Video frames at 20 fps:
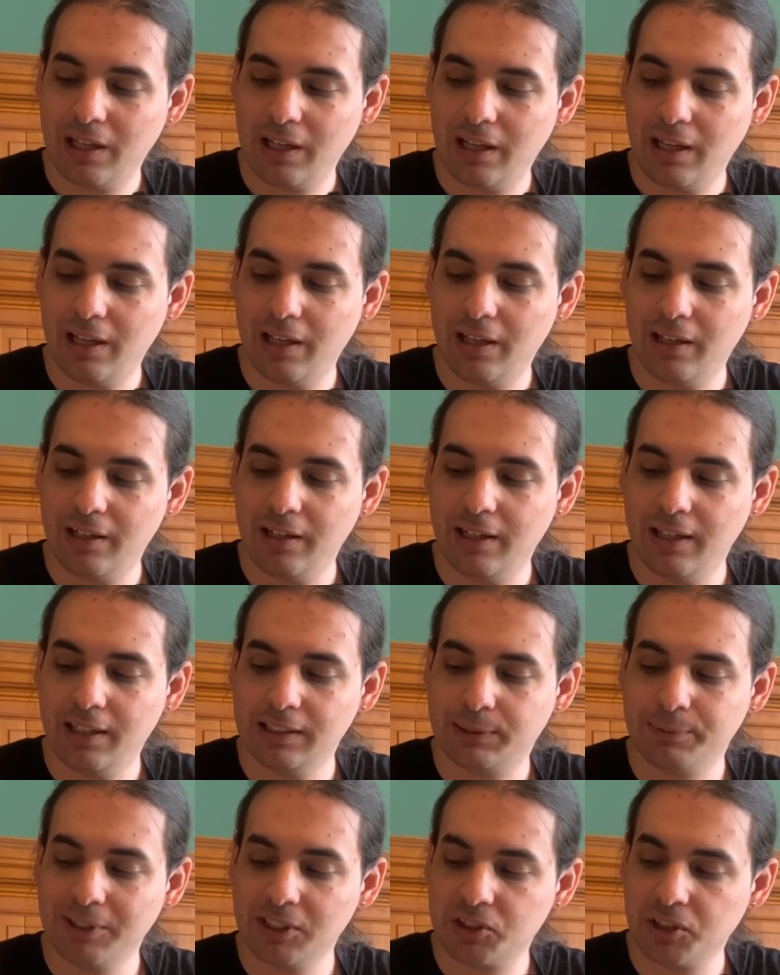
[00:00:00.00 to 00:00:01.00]
And
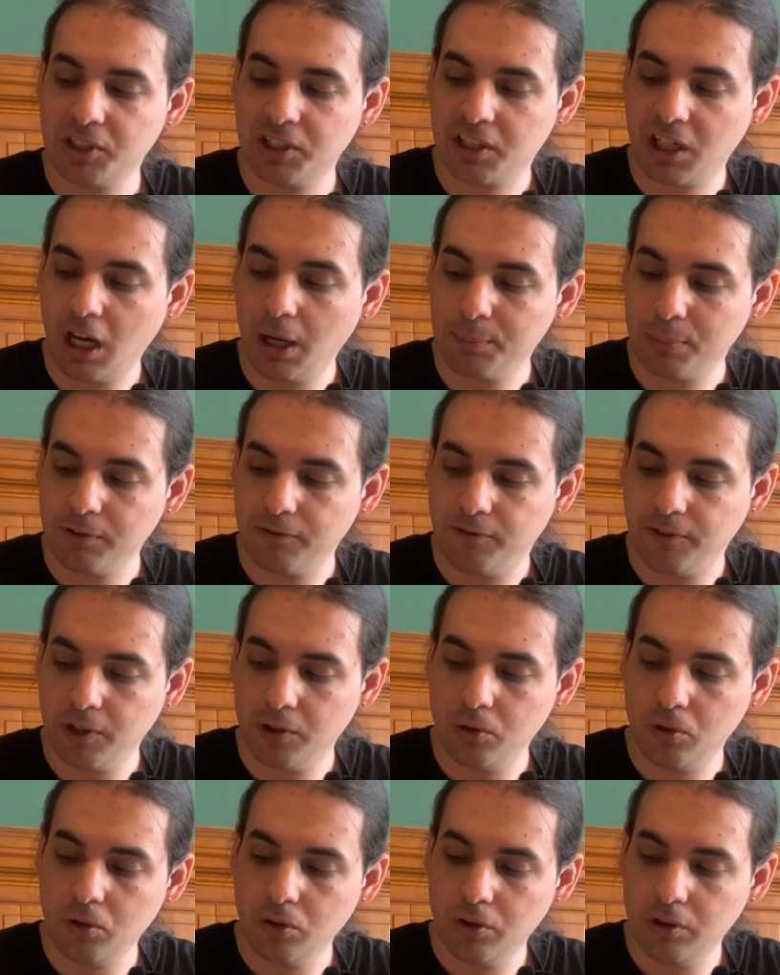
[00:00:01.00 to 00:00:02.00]
it's basically a copper
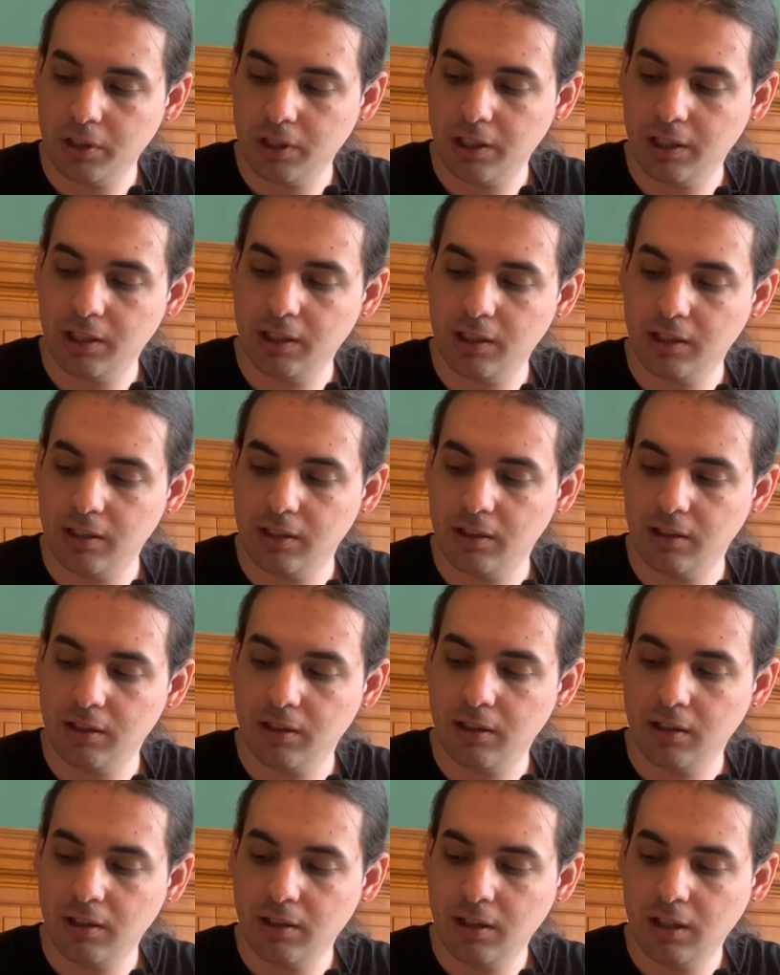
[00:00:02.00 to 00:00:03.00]
funnel
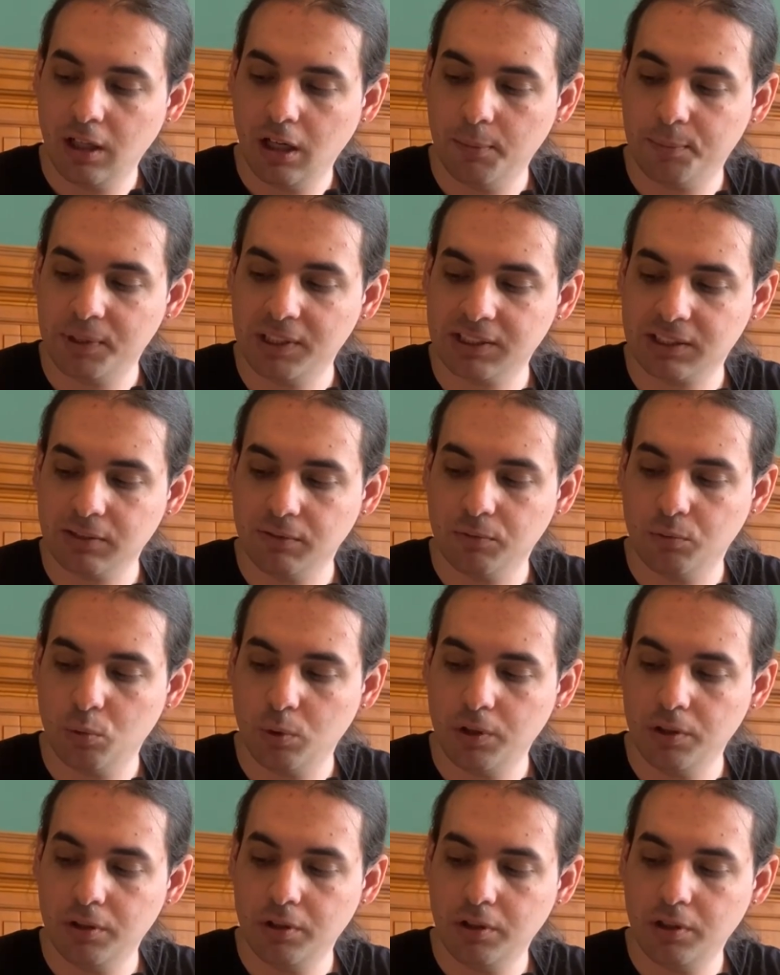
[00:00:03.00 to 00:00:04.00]
in a piece of
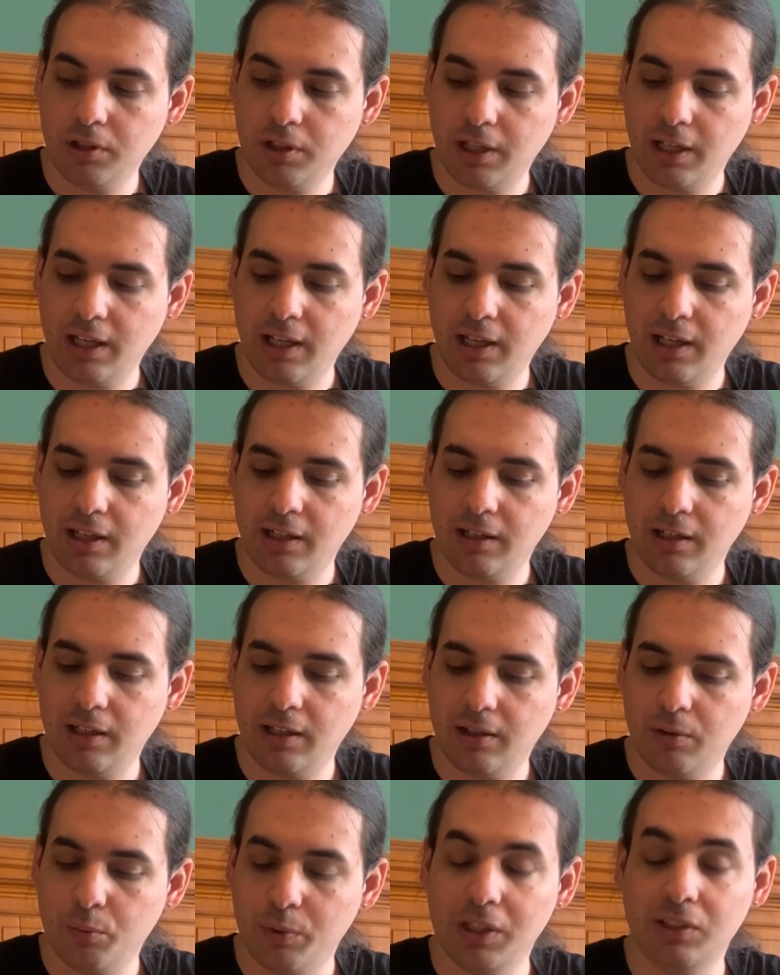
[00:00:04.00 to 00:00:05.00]
wood. And
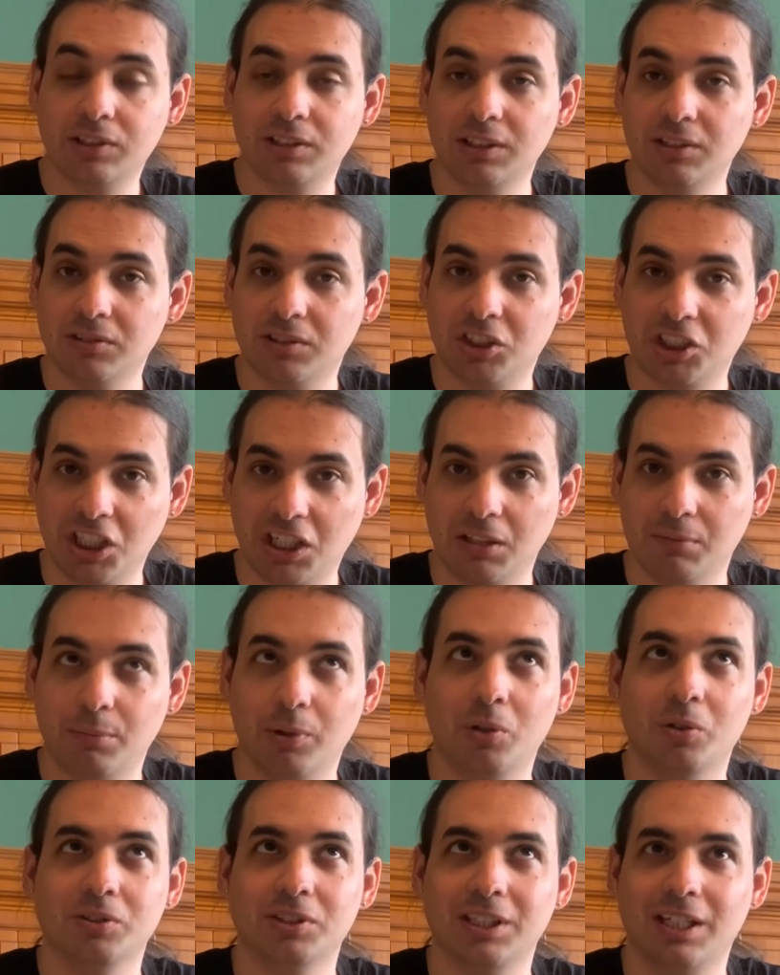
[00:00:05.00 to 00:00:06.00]
we used to use chicken
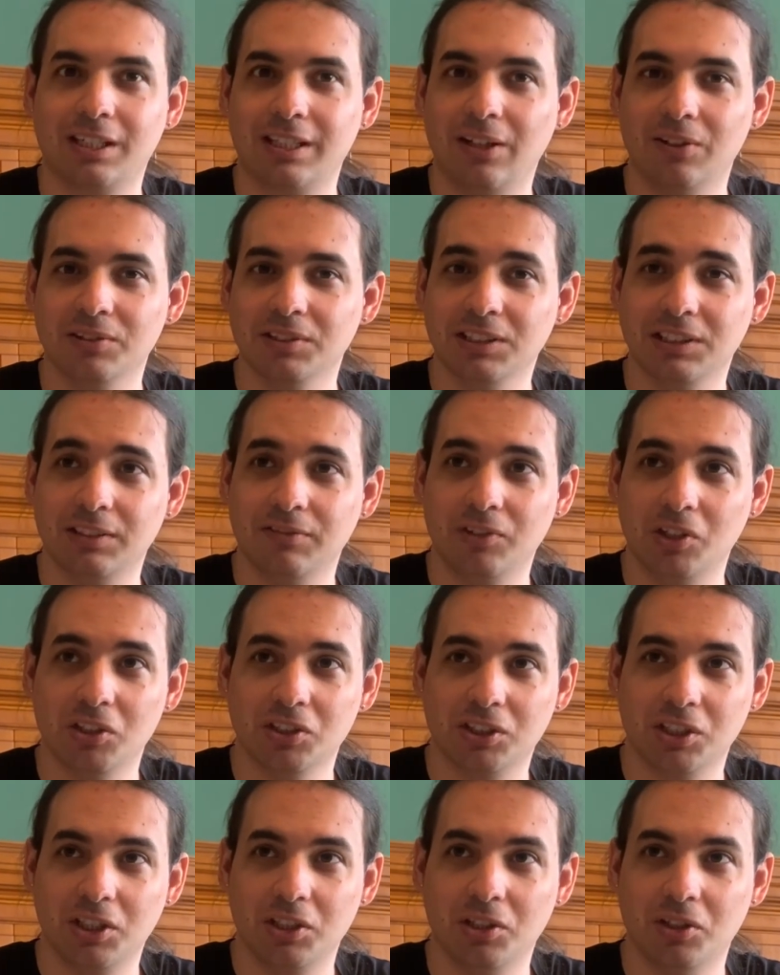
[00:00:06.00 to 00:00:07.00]
bones like thousands of
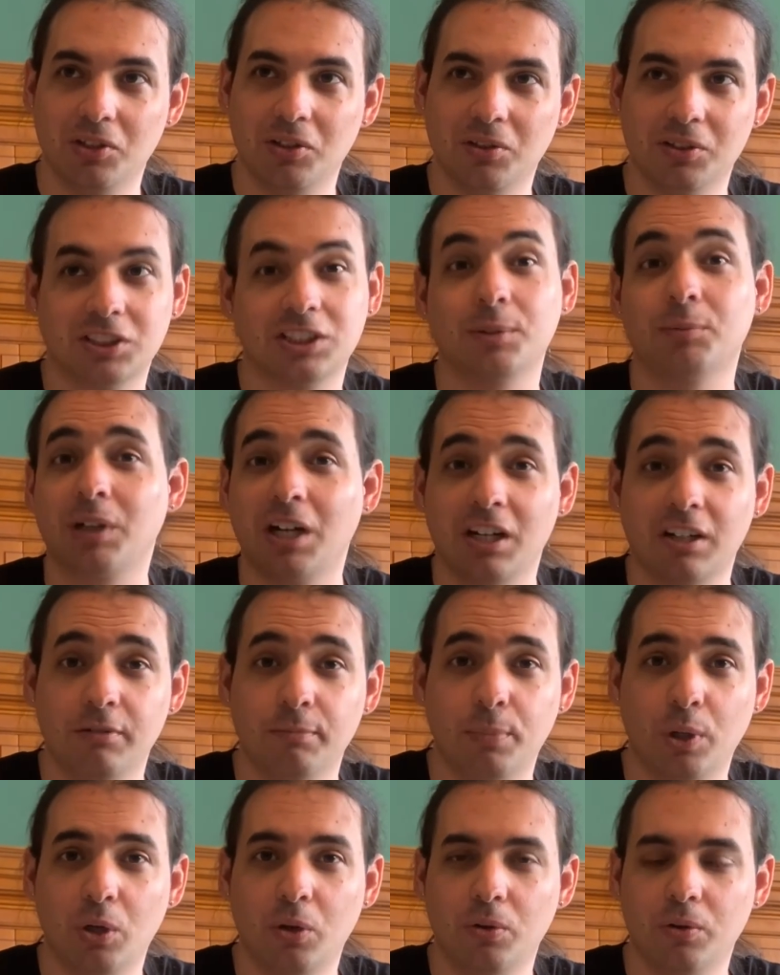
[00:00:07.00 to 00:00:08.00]
years ago, or some kind
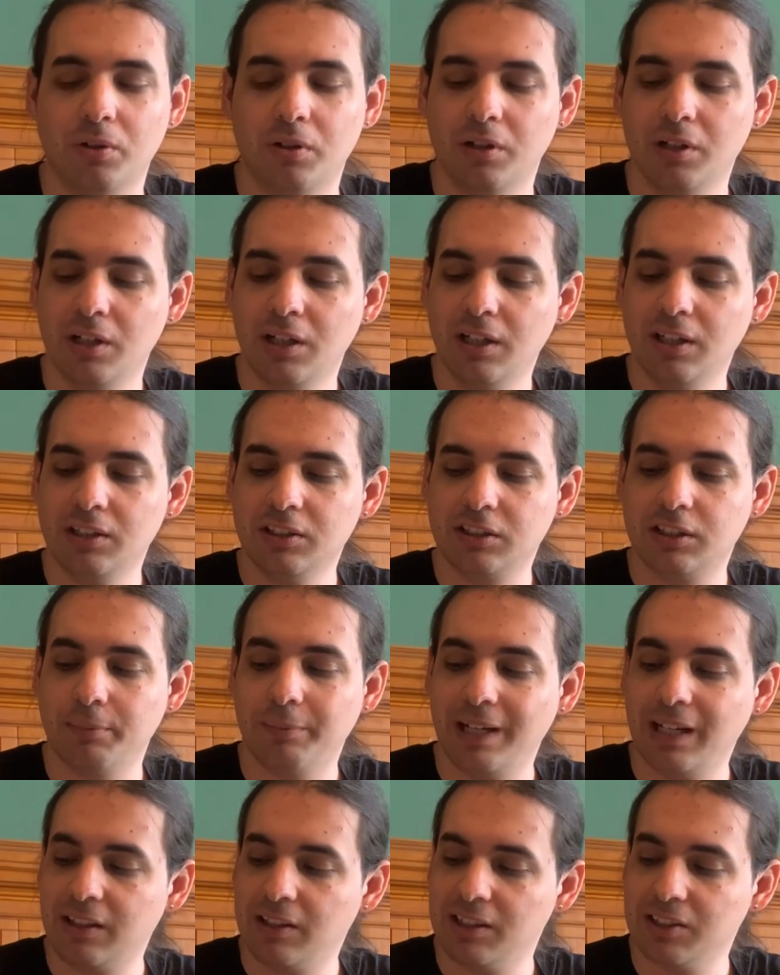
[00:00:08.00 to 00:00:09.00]
of bone to
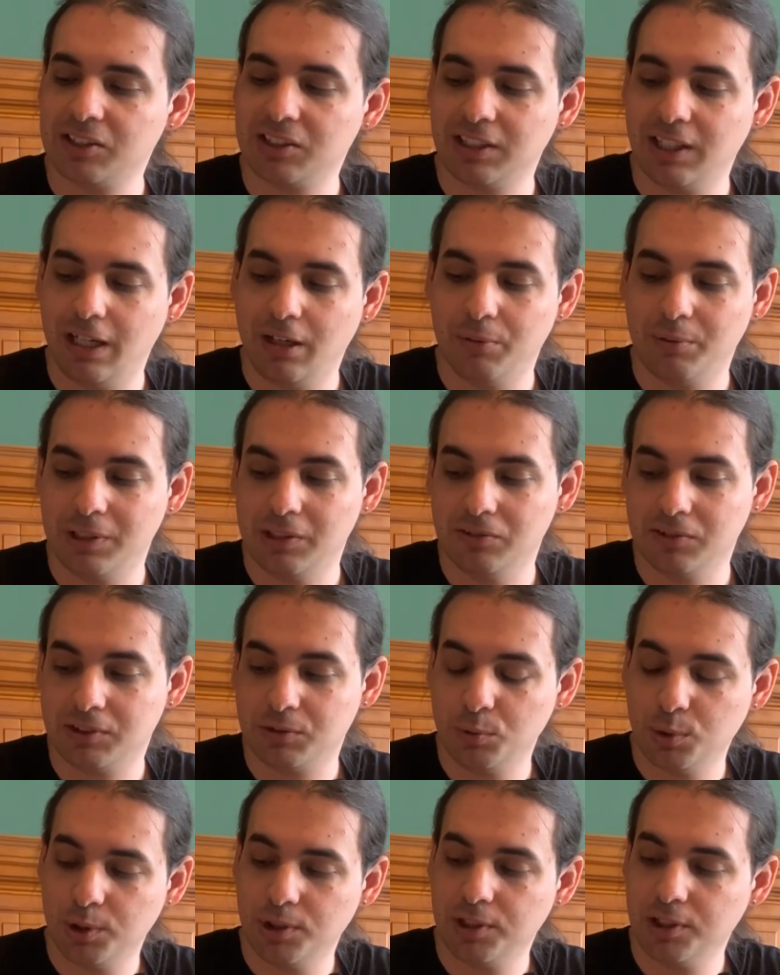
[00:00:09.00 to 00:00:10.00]
make this, and now we
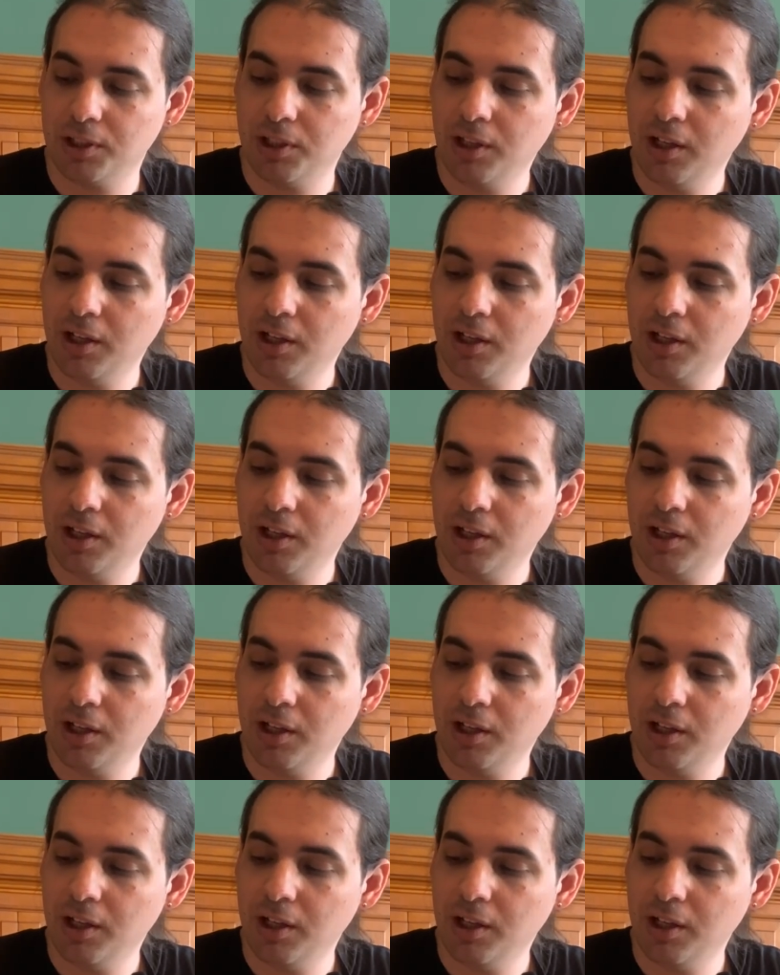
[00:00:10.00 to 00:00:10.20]
use wood.